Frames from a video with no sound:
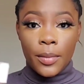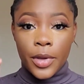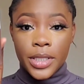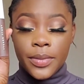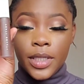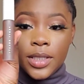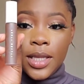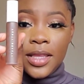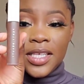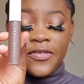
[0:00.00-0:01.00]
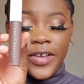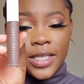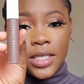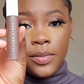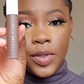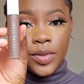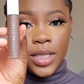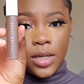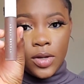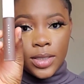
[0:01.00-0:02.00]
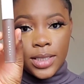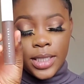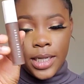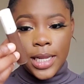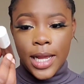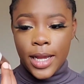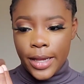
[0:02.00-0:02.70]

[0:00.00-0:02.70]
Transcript: I'm going to be using this Fenty Beauty concealer